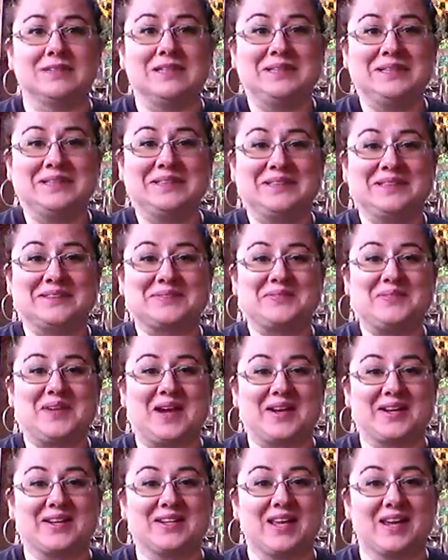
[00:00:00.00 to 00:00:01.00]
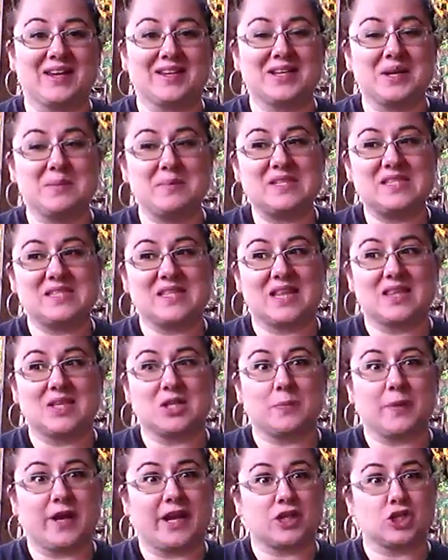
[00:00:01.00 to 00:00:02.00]
Not gonna, miss that
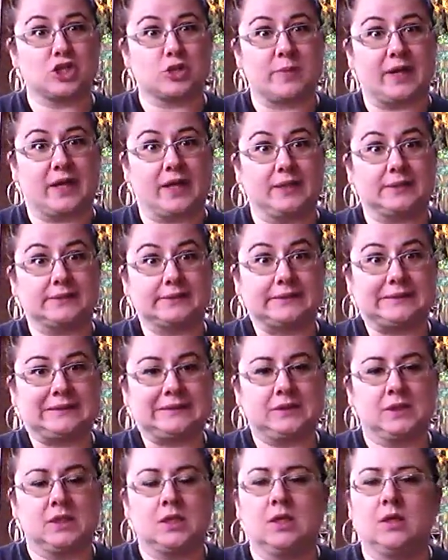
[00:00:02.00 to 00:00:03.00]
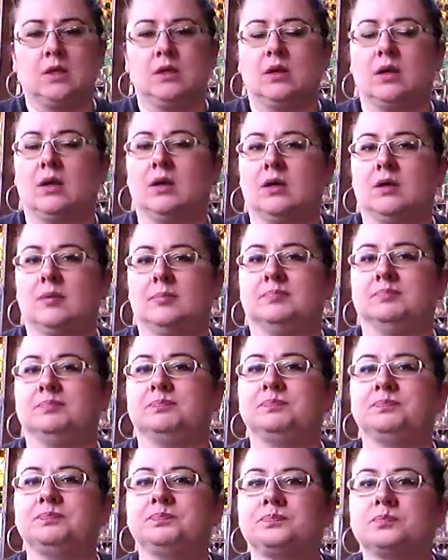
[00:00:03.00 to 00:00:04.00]
little bit extra money. Um,
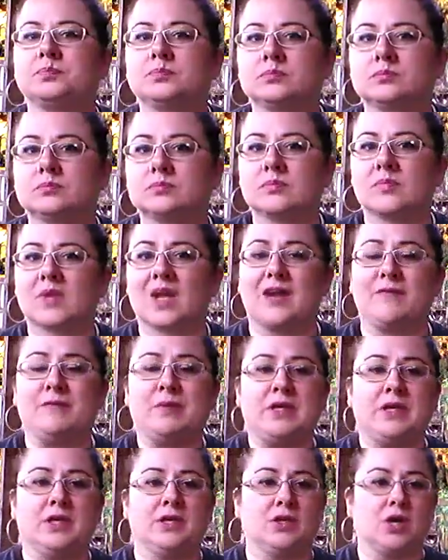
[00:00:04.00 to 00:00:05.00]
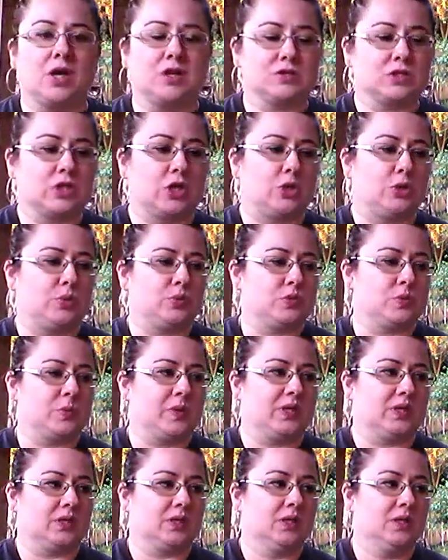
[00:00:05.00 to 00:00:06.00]
I've been also
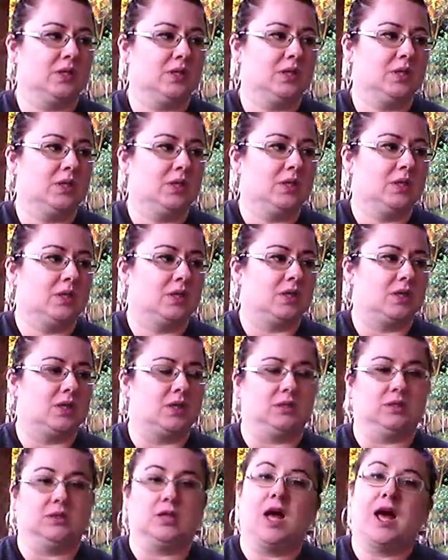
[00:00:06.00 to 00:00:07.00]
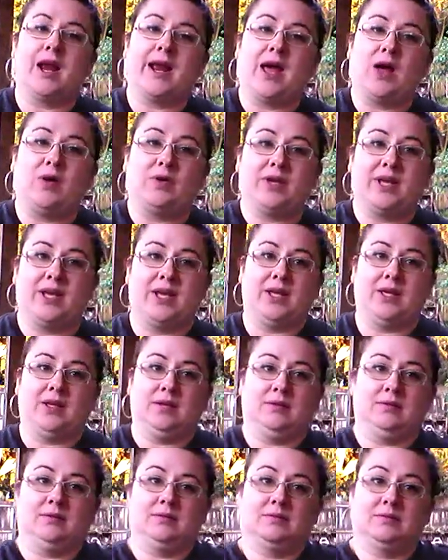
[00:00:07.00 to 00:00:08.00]
doing a lot out
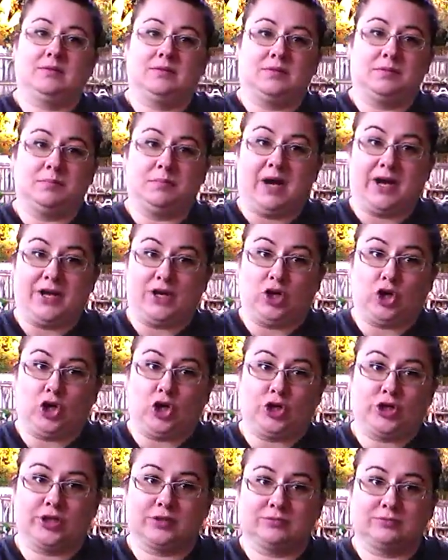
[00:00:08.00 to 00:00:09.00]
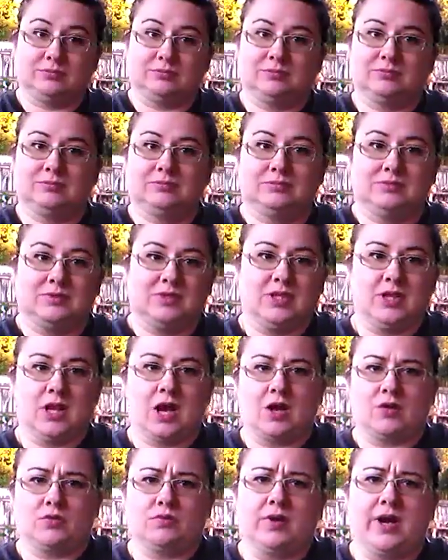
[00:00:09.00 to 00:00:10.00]
in my yard.
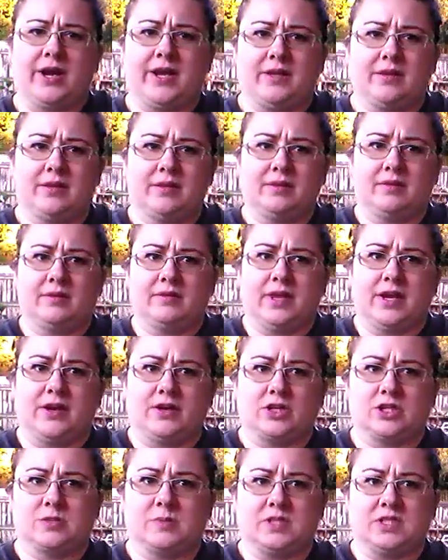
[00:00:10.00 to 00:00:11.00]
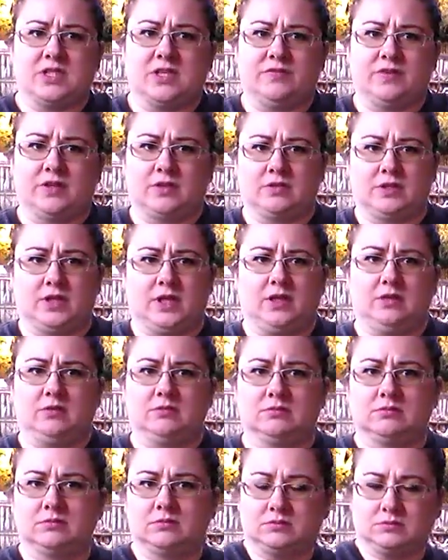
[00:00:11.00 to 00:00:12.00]
Not right there specifically,
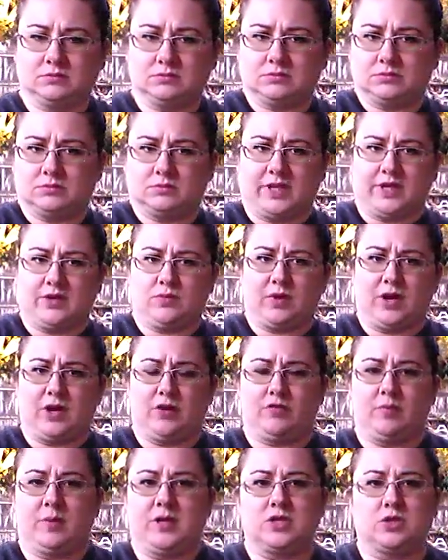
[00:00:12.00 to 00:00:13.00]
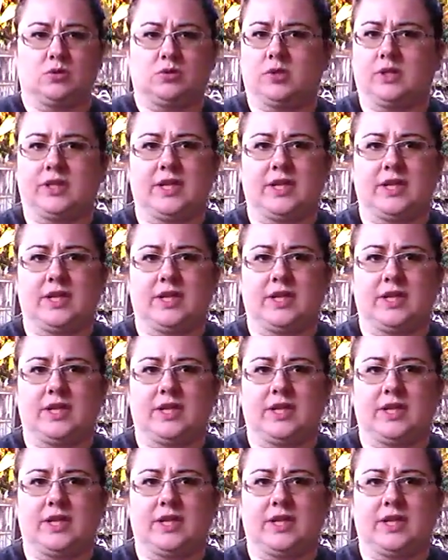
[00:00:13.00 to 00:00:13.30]
like right over my shoulder.